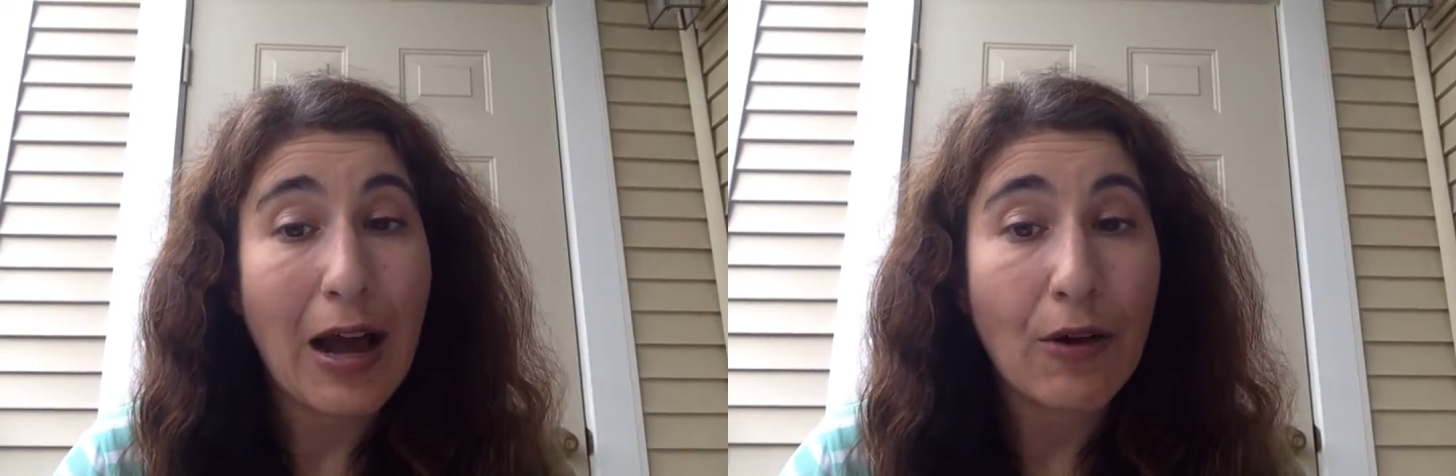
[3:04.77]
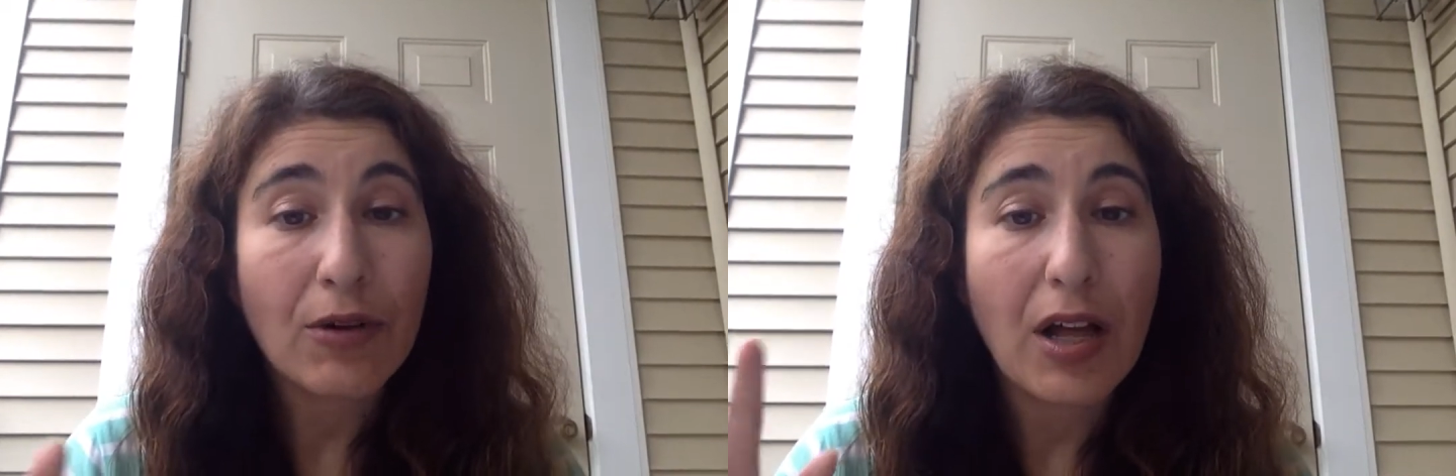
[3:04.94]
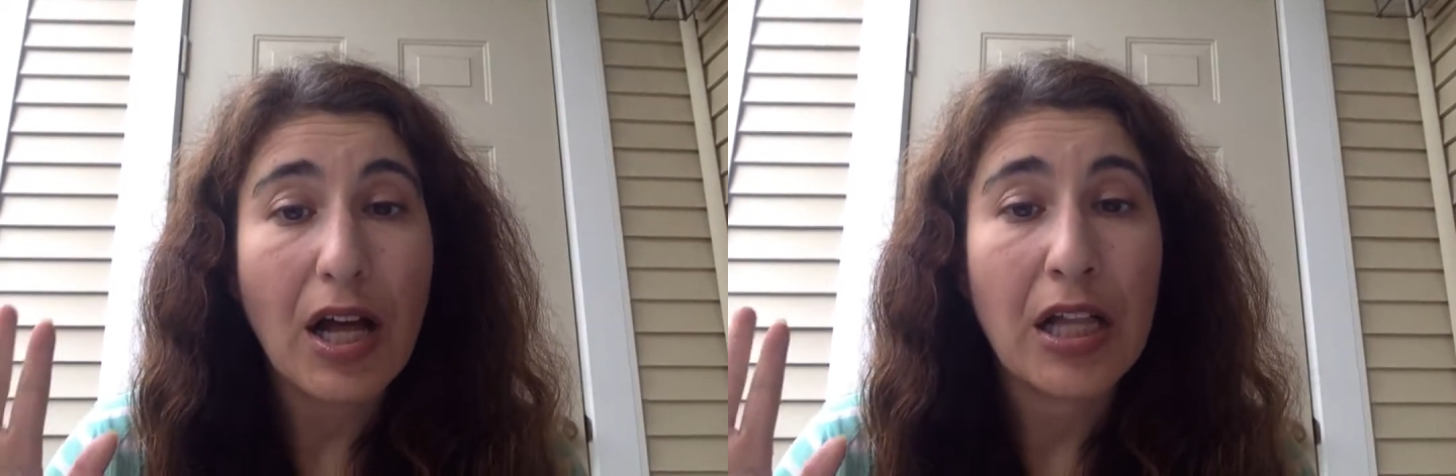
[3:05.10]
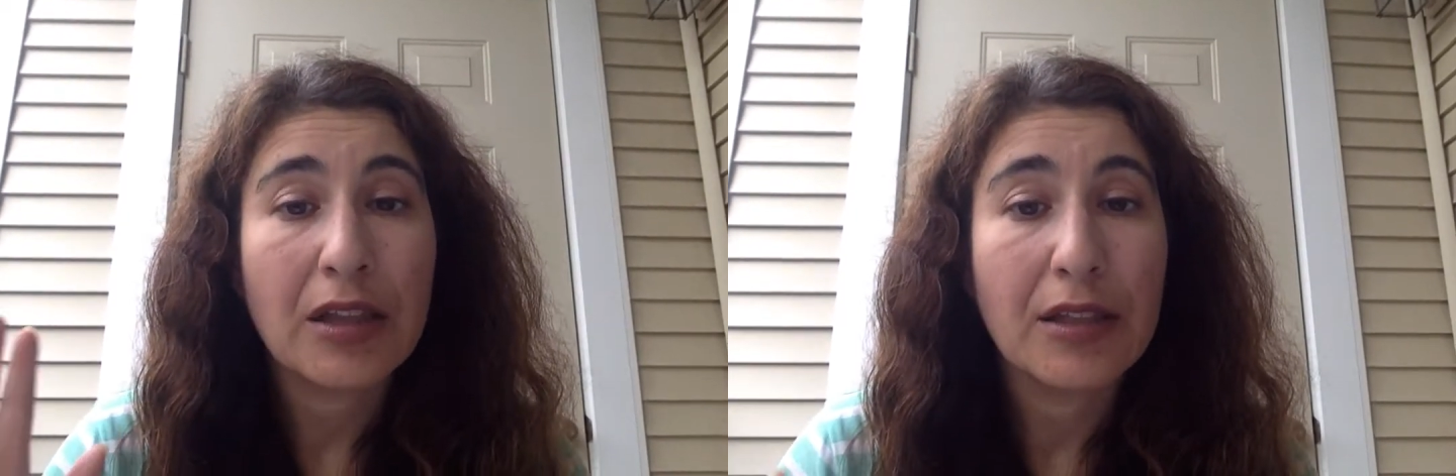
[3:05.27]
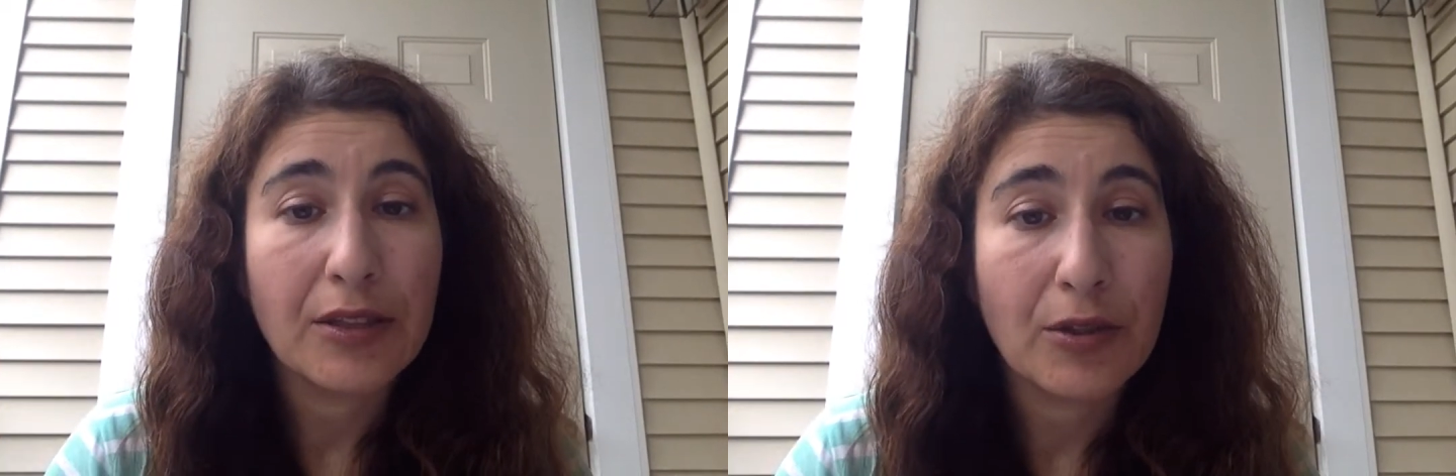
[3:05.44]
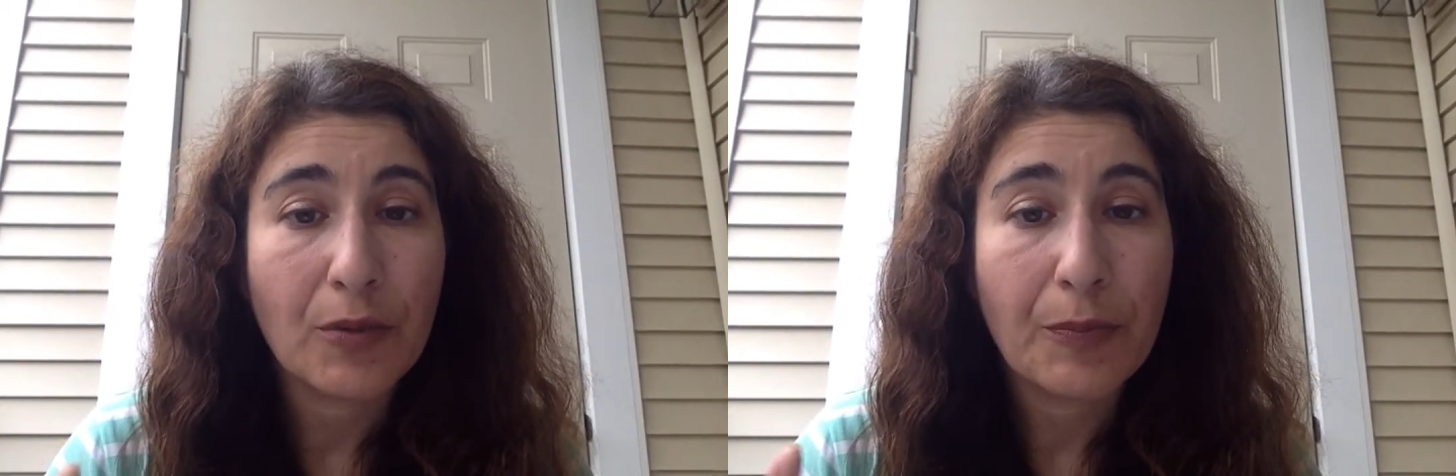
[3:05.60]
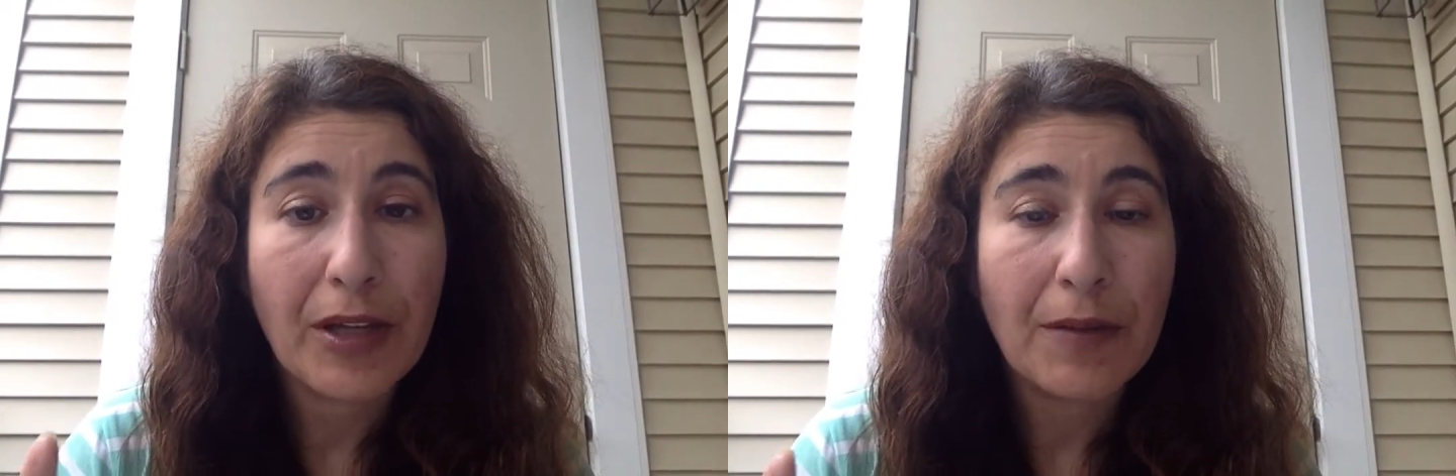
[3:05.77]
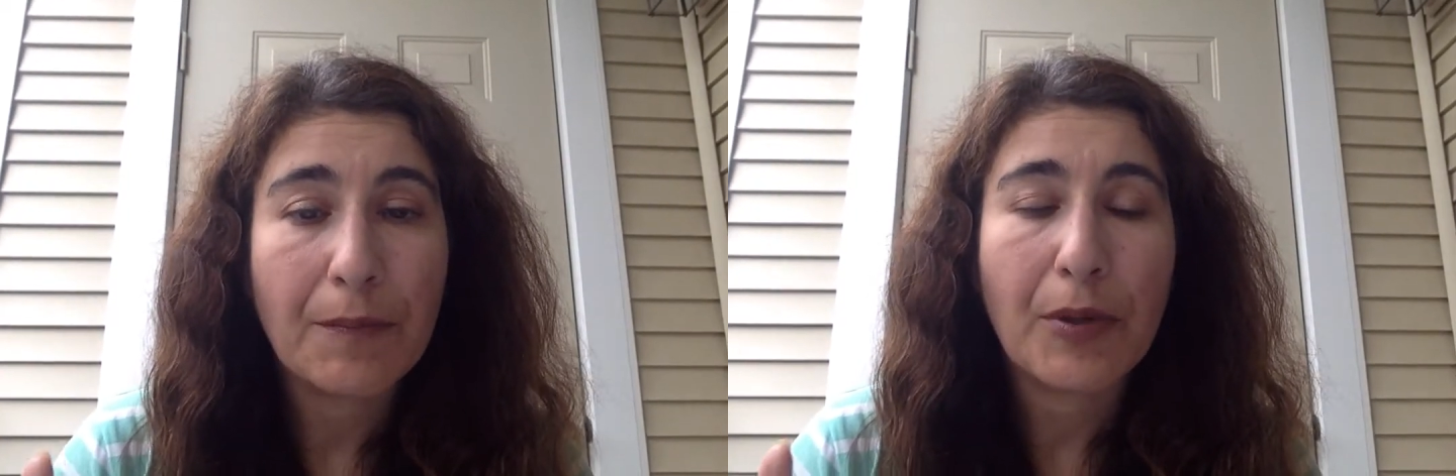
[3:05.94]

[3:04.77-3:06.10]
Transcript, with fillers: out a little bit,